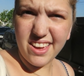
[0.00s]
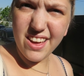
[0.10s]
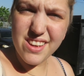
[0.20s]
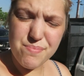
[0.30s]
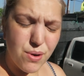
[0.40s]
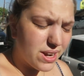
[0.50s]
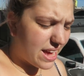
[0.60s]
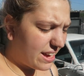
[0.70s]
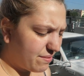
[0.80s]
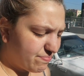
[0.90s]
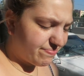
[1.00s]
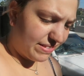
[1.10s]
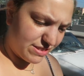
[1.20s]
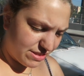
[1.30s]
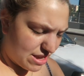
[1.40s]
Good morning.
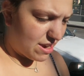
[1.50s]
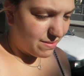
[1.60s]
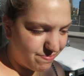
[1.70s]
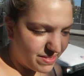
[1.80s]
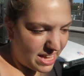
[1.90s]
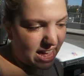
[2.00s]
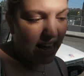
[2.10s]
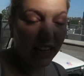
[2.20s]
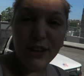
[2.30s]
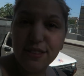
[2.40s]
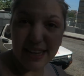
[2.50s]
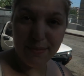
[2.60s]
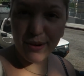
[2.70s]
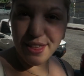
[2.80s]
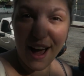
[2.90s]
So, it looks
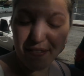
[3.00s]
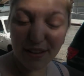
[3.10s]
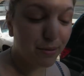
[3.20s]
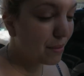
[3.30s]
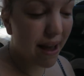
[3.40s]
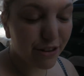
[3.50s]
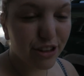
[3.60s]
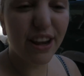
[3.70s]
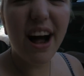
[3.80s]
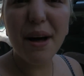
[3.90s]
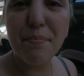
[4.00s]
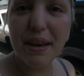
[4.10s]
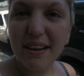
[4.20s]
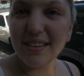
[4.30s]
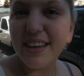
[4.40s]
like I'm in the office, but I'm actually not,
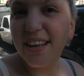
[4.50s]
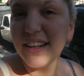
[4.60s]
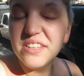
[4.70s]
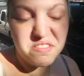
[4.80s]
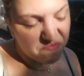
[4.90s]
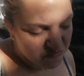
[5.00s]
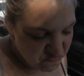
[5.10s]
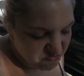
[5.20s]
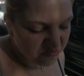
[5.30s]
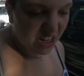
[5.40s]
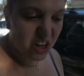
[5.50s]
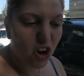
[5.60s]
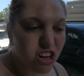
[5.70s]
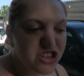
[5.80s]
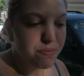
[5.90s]
because it
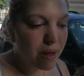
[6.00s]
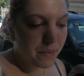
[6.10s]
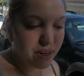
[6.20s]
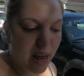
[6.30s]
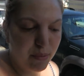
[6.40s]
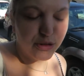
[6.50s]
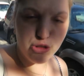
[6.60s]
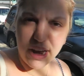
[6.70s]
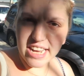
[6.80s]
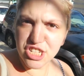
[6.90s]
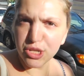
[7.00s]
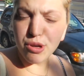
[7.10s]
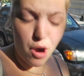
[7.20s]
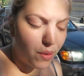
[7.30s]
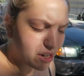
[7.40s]
occurred to me when I was trying
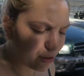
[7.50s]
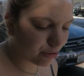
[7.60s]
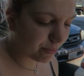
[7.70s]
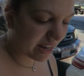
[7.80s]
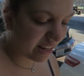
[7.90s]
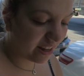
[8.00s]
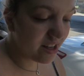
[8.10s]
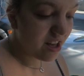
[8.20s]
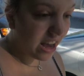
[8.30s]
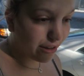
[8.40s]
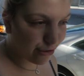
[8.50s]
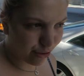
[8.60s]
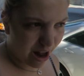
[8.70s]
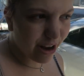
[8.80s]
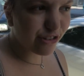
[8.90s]
to go and use my
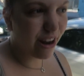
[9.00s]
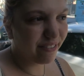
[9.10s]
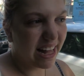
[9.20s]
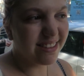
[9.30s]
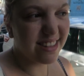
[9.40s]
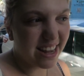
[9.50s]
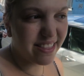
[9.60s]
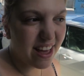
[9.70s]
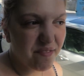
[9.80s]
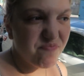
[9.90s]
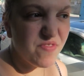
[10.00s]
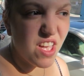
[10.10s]
external hard drive last night that